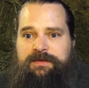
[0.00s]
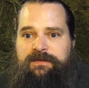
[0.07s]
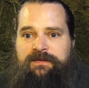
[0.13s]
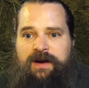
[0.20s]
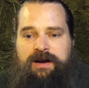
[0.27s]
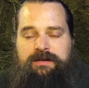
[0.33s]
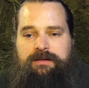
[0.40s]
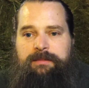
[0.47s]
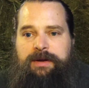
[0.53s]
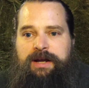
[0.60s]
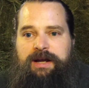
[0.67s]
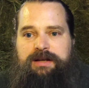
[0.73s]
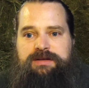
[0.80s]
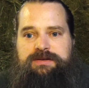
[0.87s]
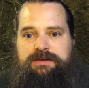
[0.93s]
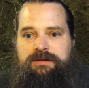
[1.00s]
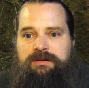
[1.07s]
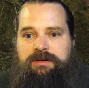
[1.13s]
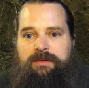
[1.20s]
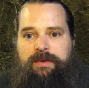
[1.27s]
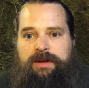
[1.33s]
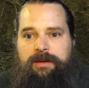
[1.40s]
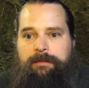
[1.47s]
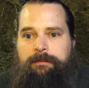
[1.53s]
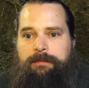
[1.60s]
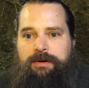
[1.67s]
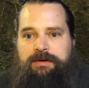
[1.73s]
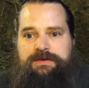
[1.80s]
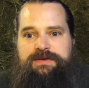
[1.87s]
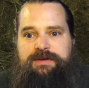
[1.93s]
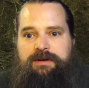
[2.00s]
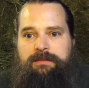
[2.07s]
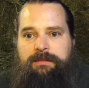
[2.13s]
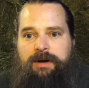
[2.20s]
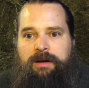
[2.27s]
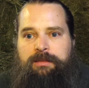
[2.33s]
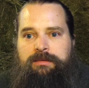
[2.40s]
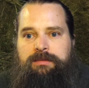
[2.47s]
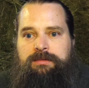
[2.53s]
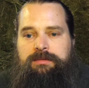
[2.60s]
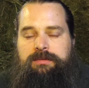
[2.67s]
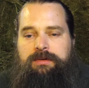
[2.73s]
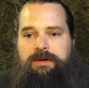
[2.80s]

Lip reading: firing back is the only way to burst their bubble